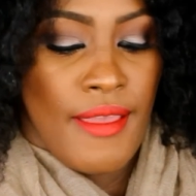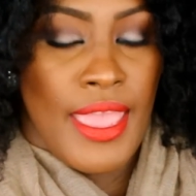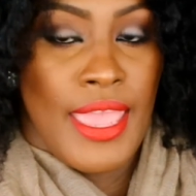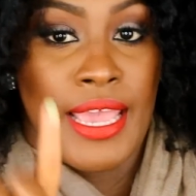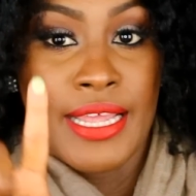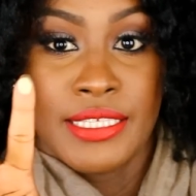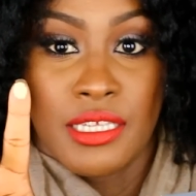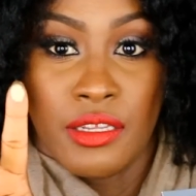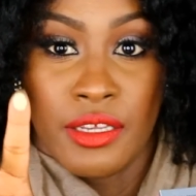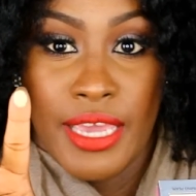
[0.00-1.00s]

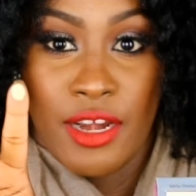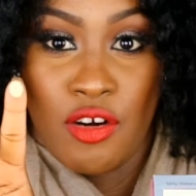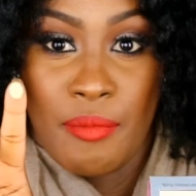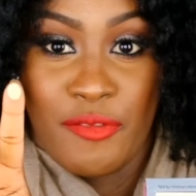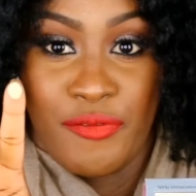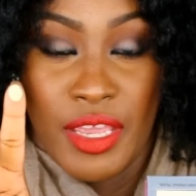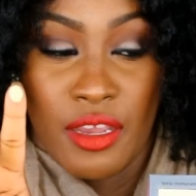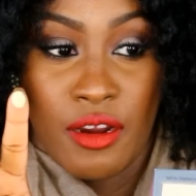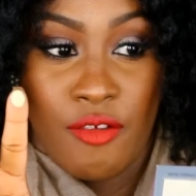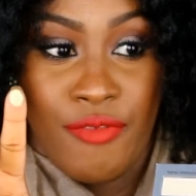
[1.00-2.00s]
And look at it on my
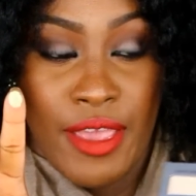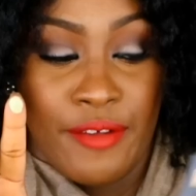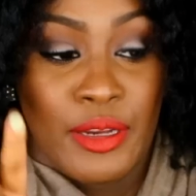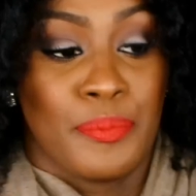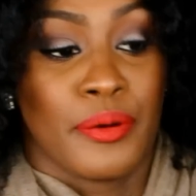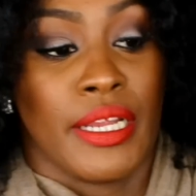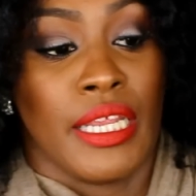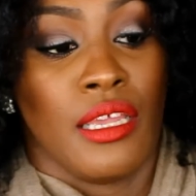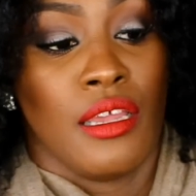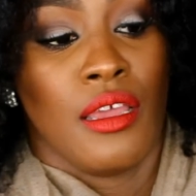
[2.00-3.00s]
finger, very
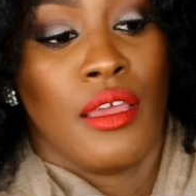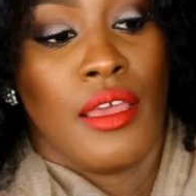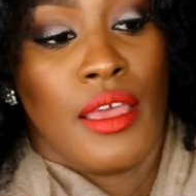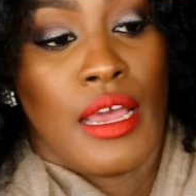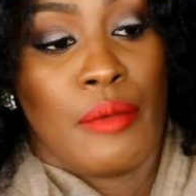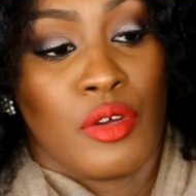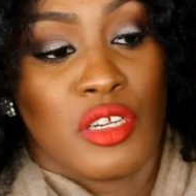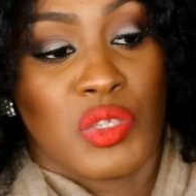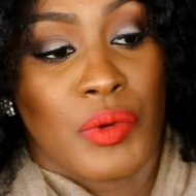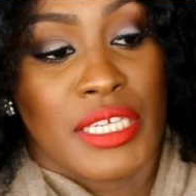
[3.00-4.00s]
pretty. I'm
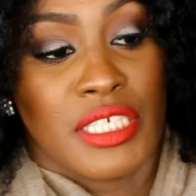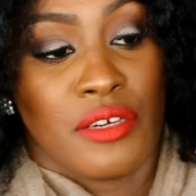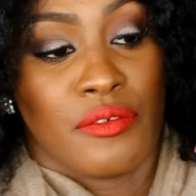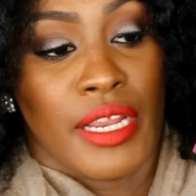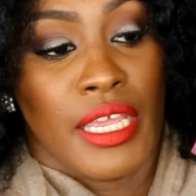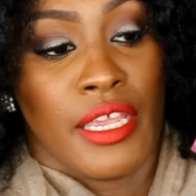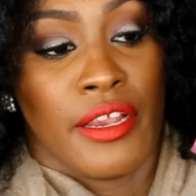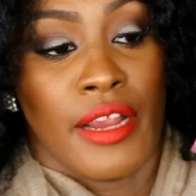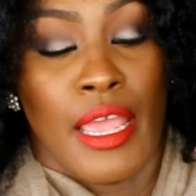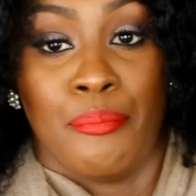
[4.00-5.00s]
gonna swatch it right
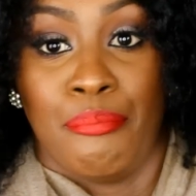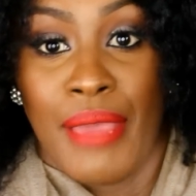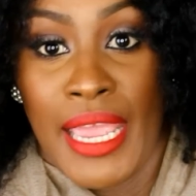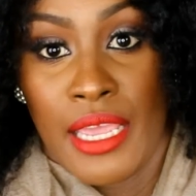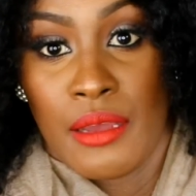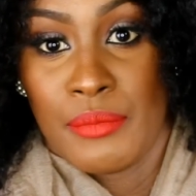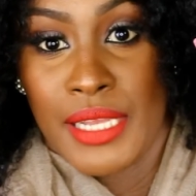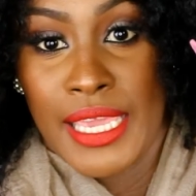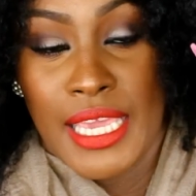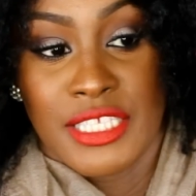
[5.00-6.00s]
here and bam,
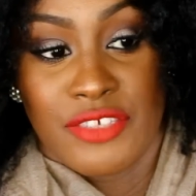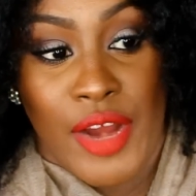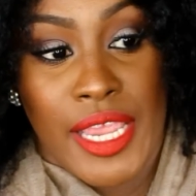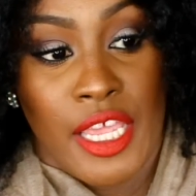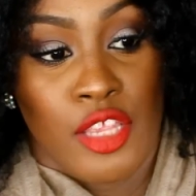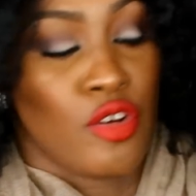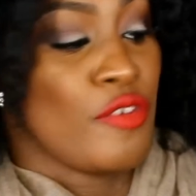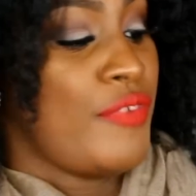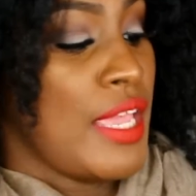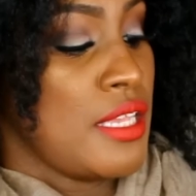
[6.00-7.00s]
like it's right in
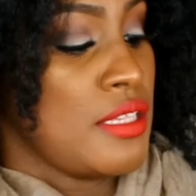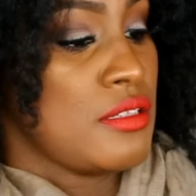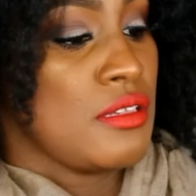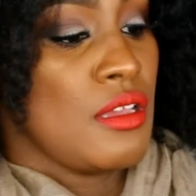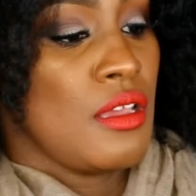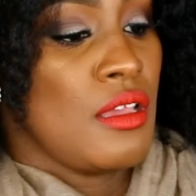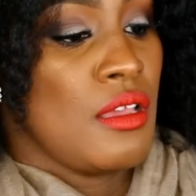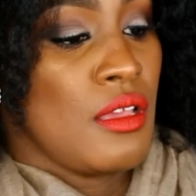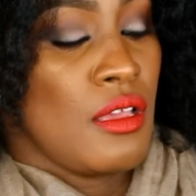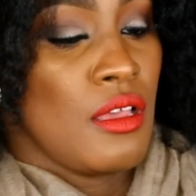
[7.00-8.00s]
your face.
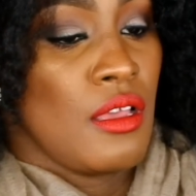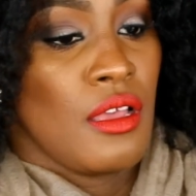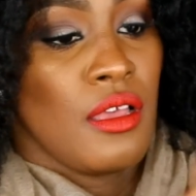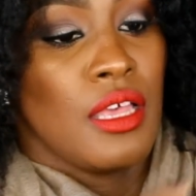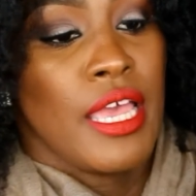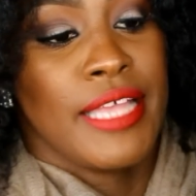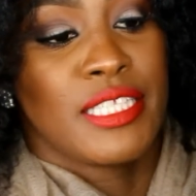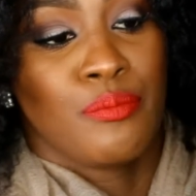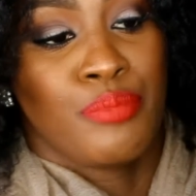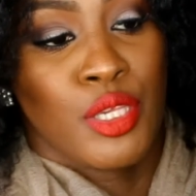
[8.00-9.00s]

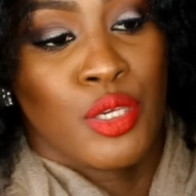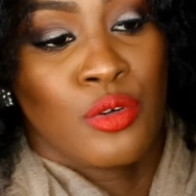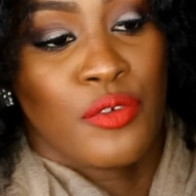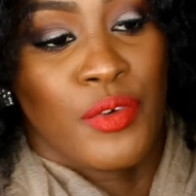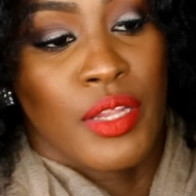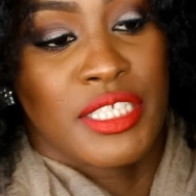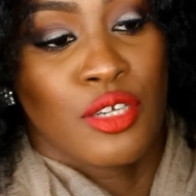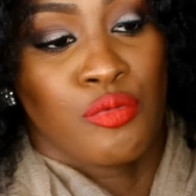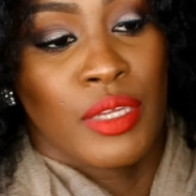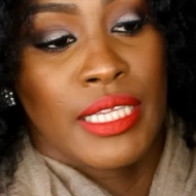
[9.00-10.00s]
It's beautiful. It's
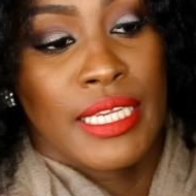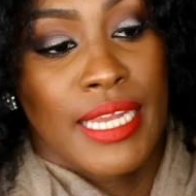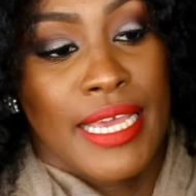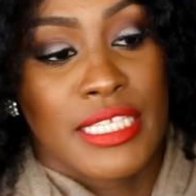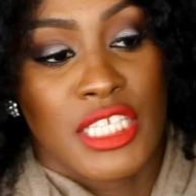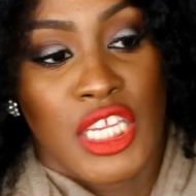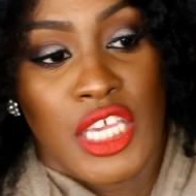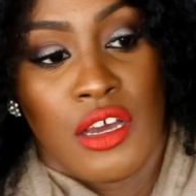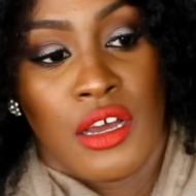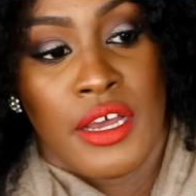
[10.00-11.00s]
a really nice
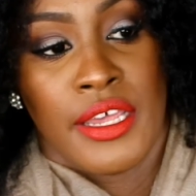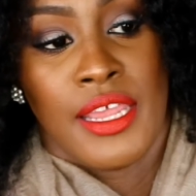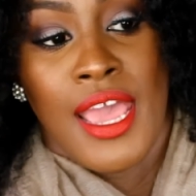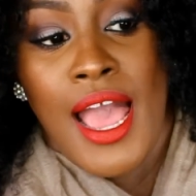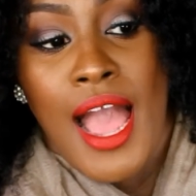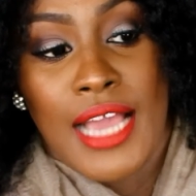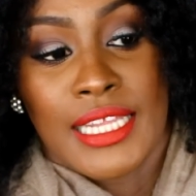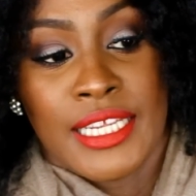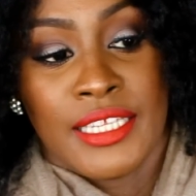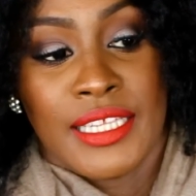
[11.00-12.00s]
neon,
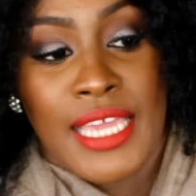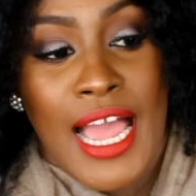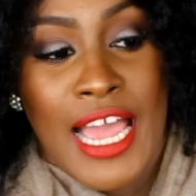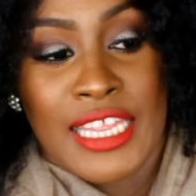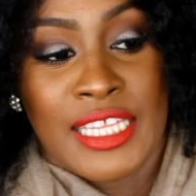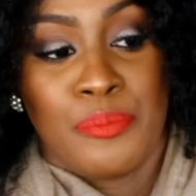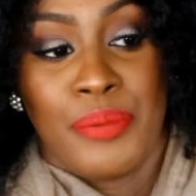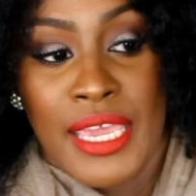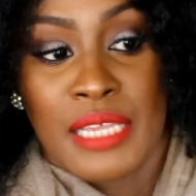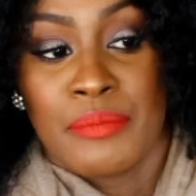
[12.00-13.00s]
clearly highly
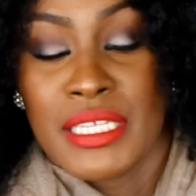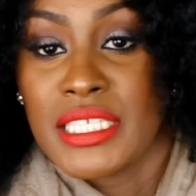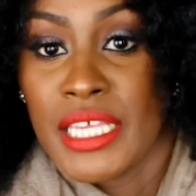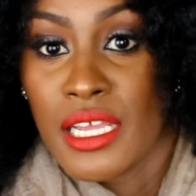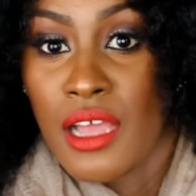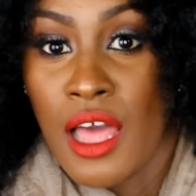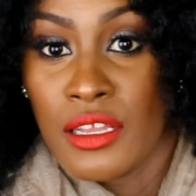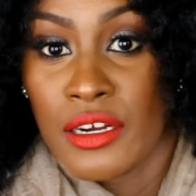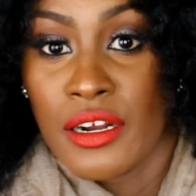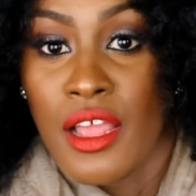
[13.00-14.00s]
pigmented
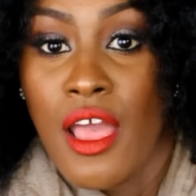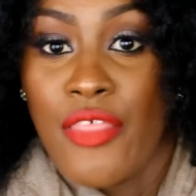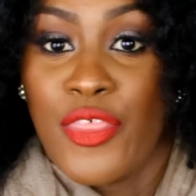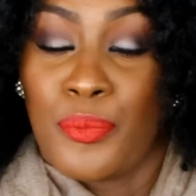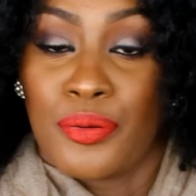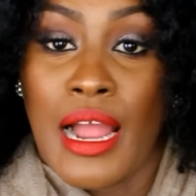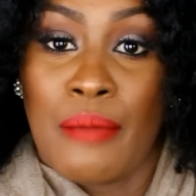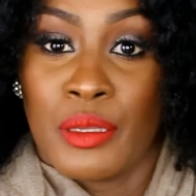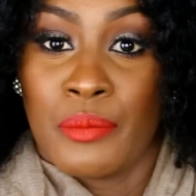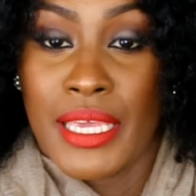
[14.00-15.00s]
color. The
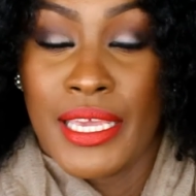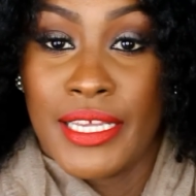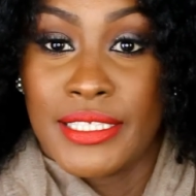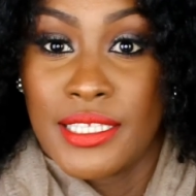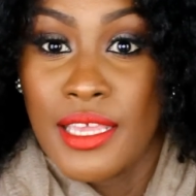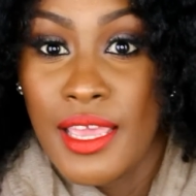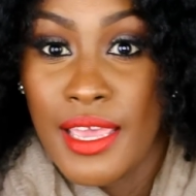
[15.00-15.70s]
problem is